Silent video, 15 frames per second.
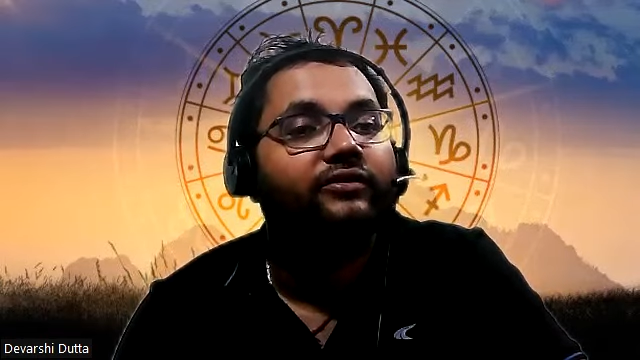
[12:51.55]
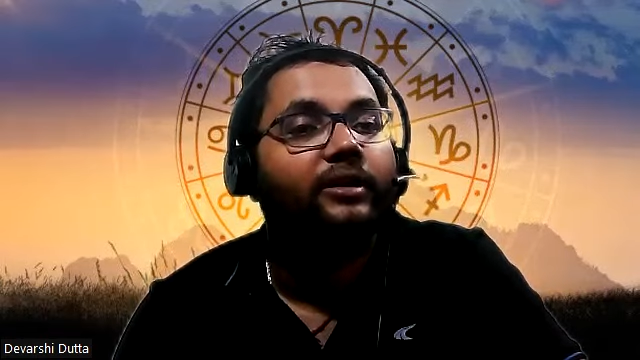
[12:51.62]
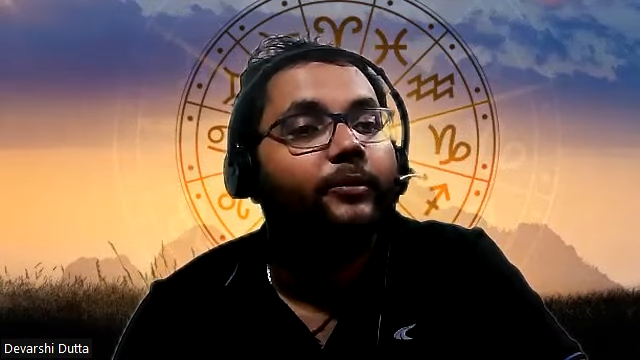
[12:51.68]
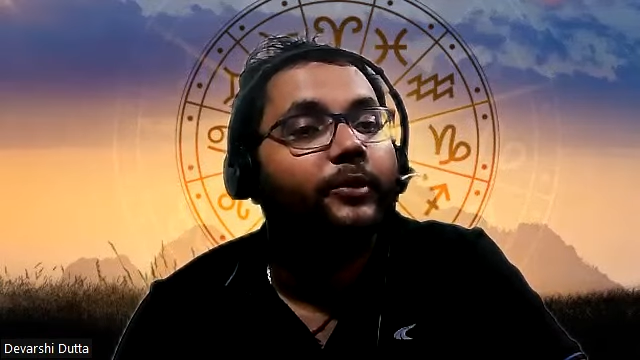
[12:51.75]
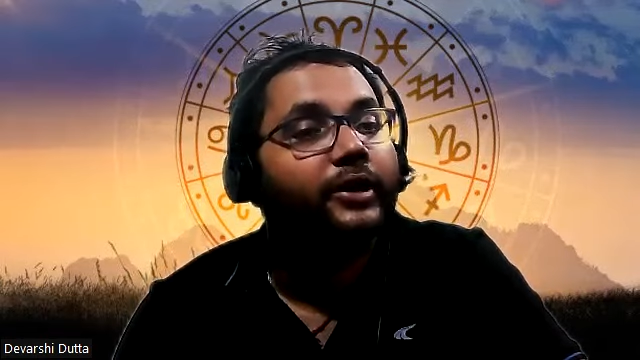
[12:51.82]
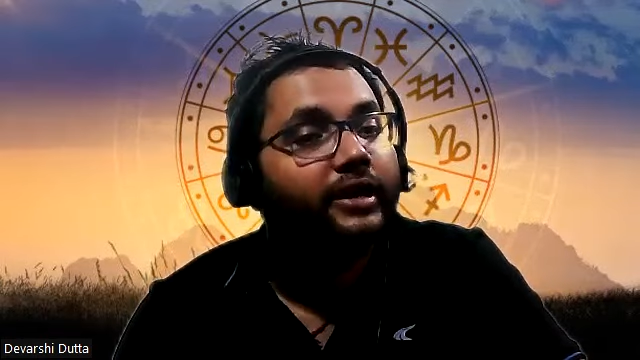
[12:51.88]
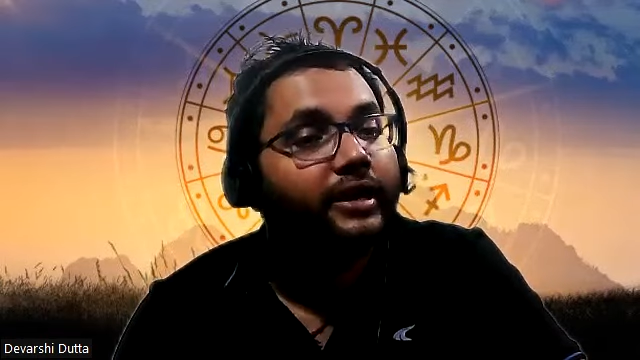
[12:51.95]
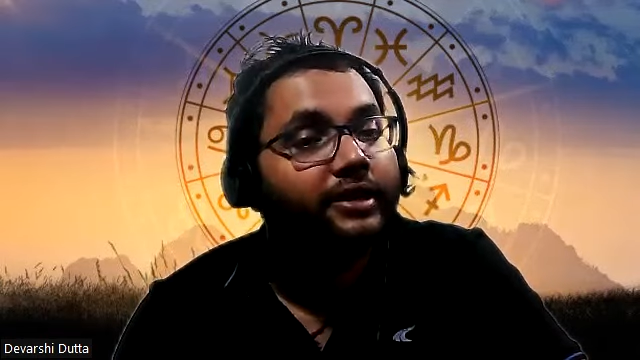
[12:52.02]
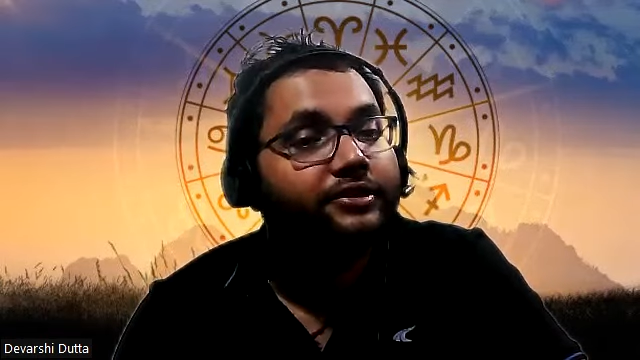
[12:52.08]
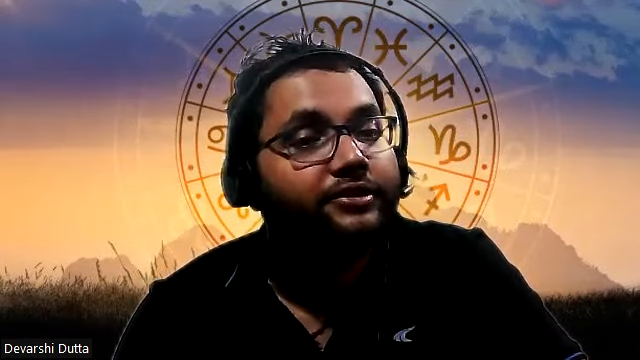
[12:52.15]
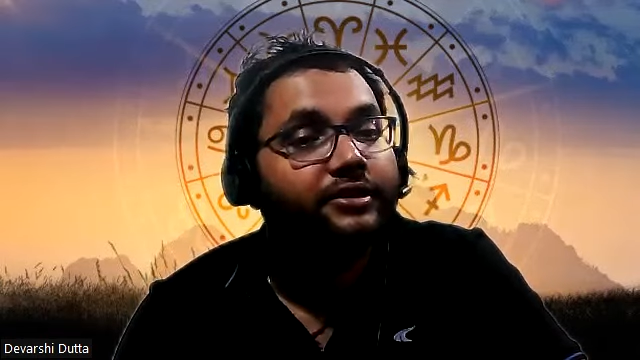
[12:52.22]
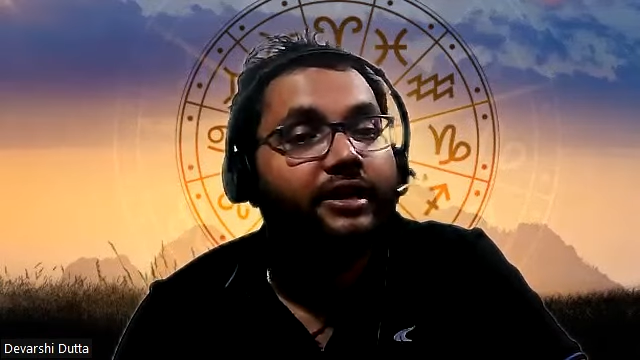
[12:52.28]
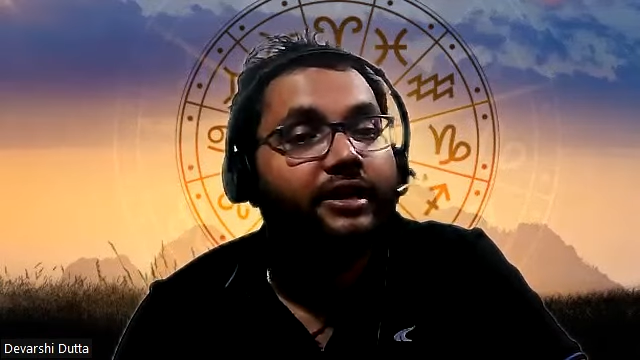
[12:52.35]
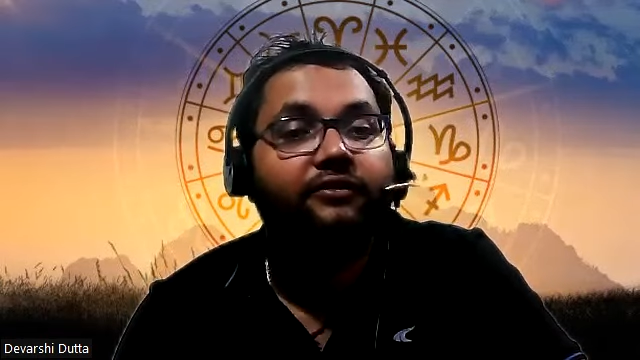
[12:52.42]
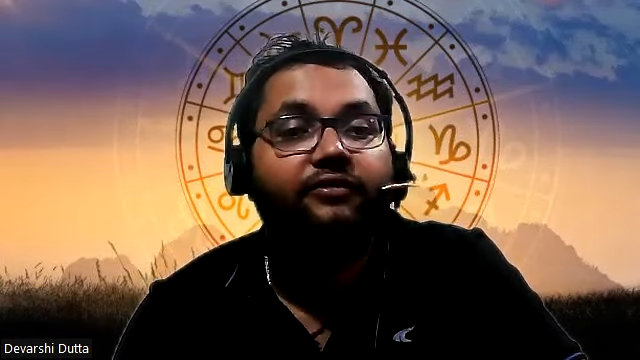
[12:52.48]

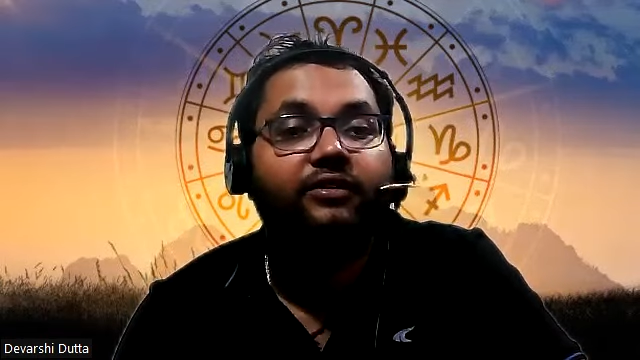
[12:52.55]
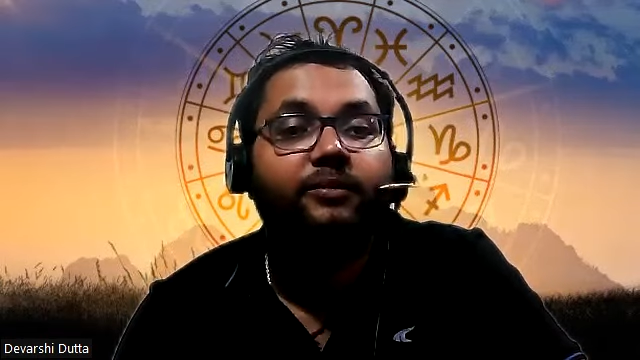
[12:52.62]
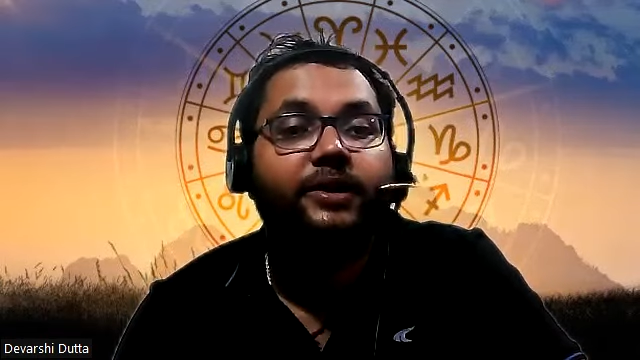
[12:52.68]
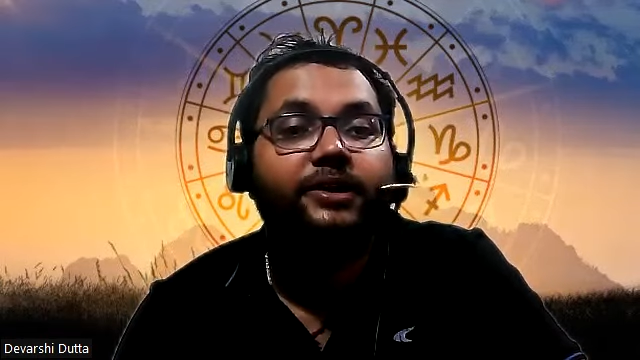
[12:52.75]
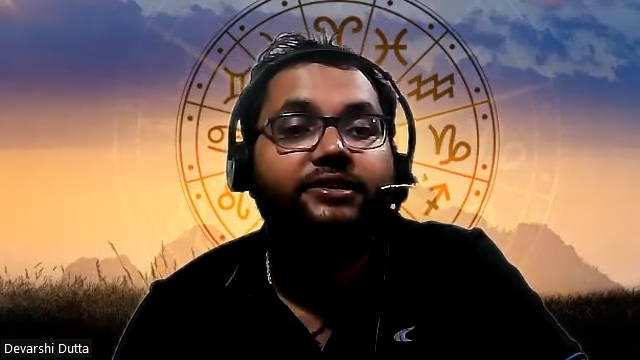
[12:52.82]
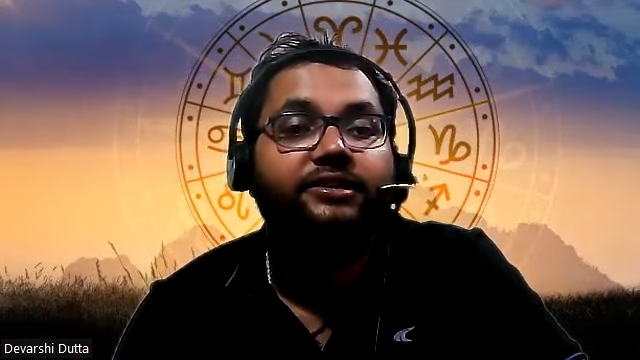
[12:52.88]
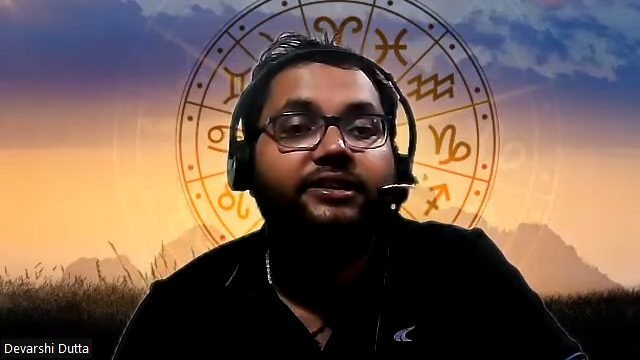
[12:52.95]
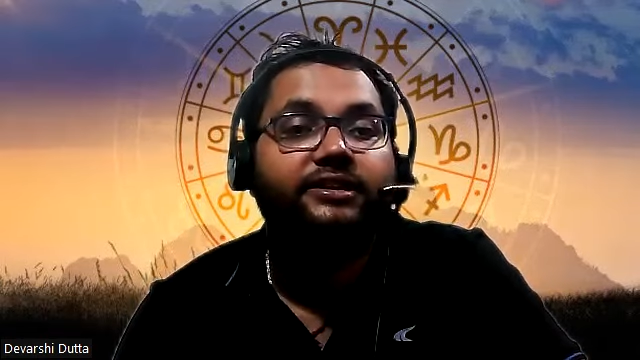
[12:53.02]
communication and information